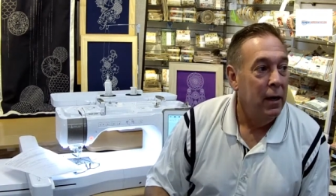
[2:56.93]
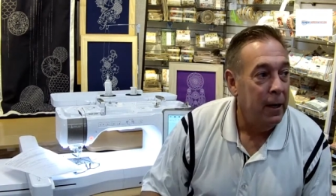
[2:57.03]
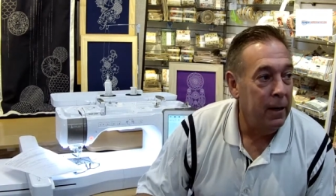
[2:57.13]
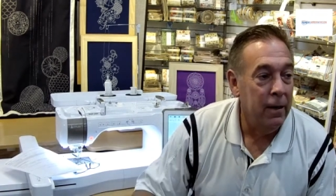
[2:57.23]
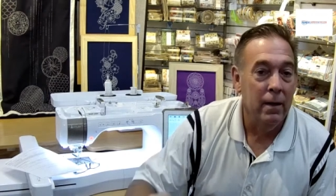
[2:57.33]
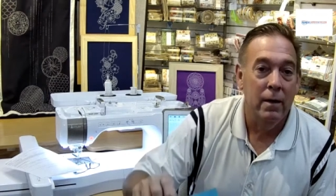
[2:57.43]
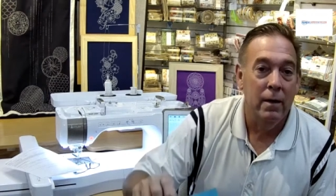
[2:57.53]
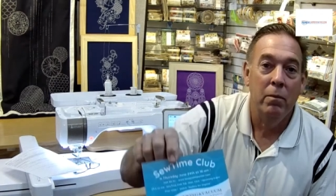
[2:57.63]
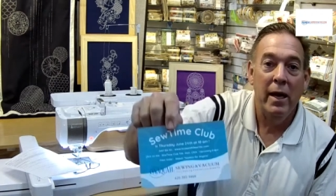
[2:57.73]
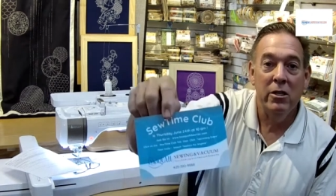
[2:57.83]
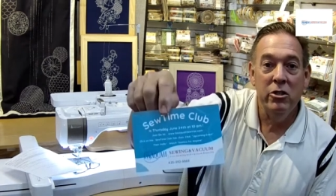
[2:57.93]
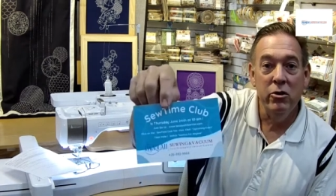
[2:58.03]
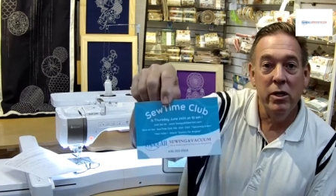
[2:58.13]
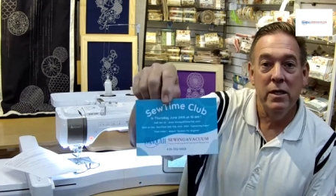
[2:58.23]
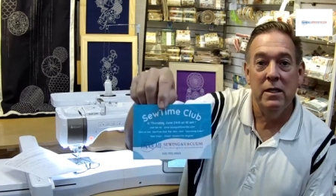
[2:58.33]
Um, as you
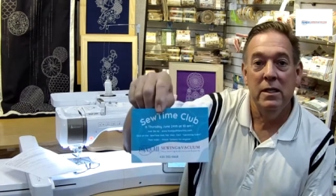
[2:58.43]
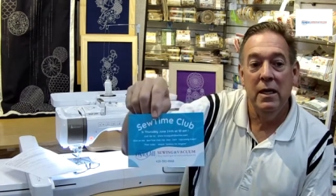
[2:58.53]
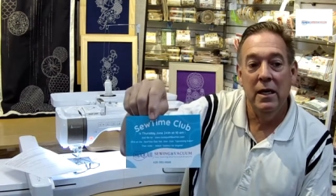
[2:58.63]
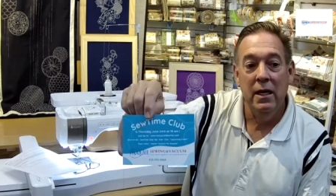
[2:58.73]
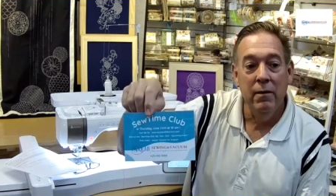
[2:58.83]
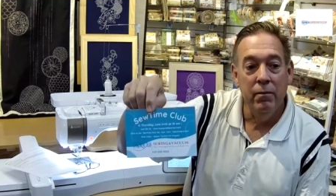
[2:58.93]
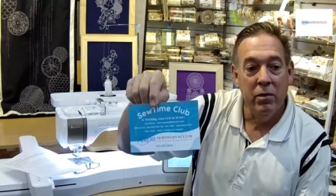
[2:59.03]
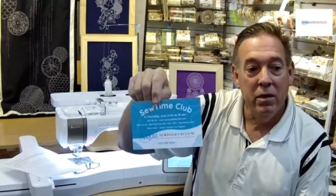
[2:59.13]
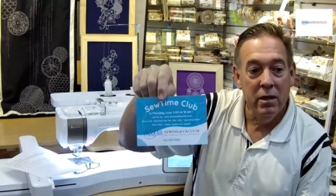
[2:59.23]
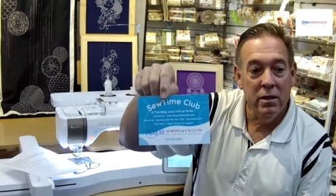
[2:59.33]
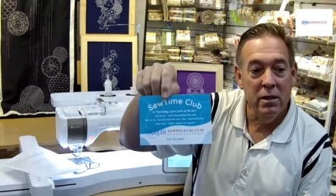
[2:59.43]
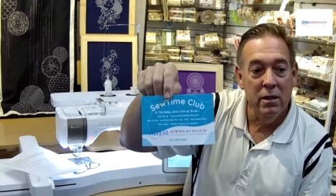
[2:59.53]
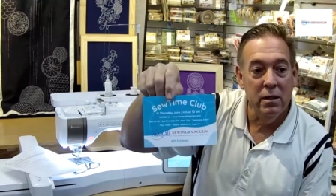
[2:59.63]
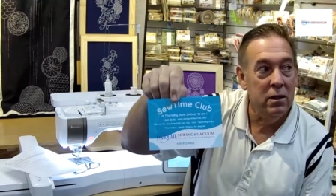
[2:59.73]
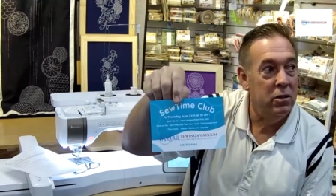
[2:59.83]
can see, this
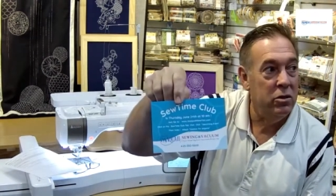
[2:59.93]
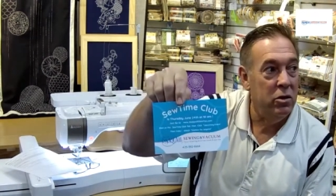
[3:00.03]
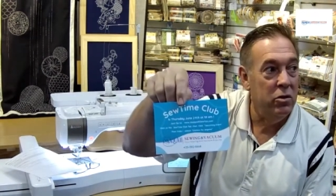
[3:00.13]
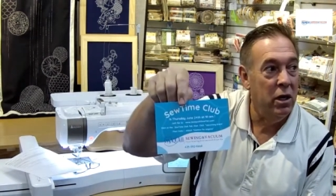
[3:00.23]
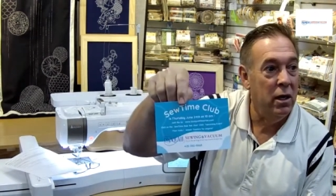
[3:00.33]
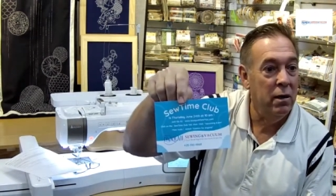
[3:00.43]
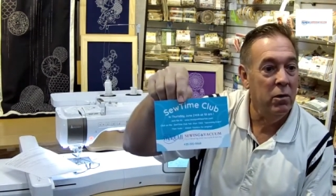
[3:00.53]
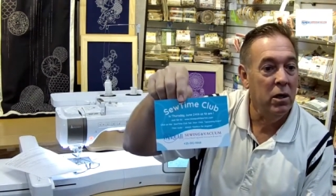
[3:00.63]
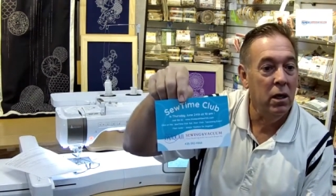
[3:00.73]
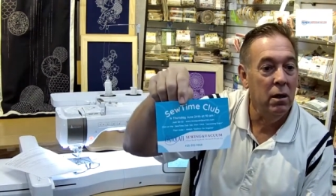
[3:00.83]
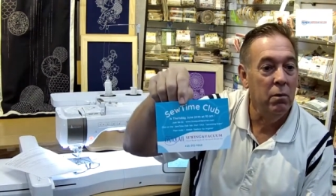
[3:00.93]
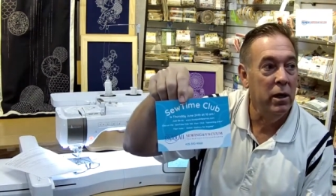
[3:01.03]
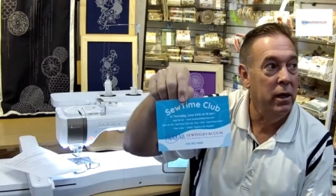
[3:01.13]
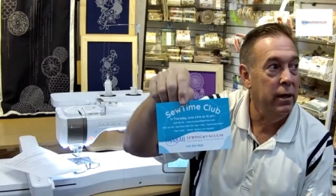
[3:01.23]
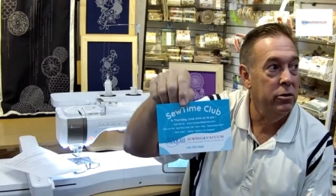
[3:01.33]
is the Sew Time Club
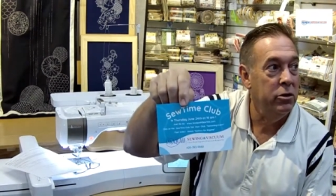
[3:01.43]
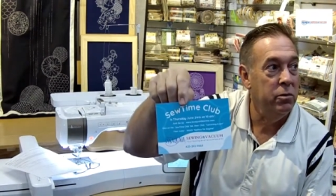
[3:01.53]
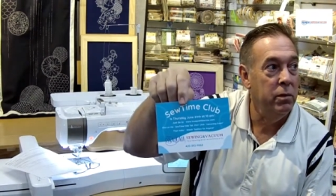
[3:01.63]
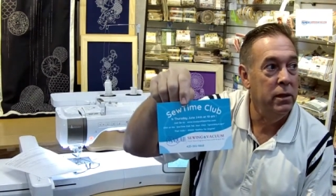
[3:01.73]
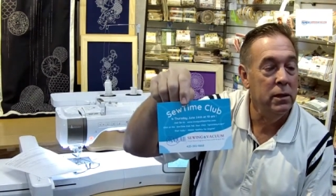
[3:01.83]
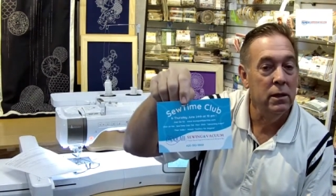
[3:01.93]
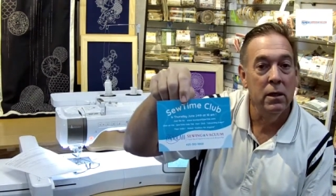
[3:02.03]
announcement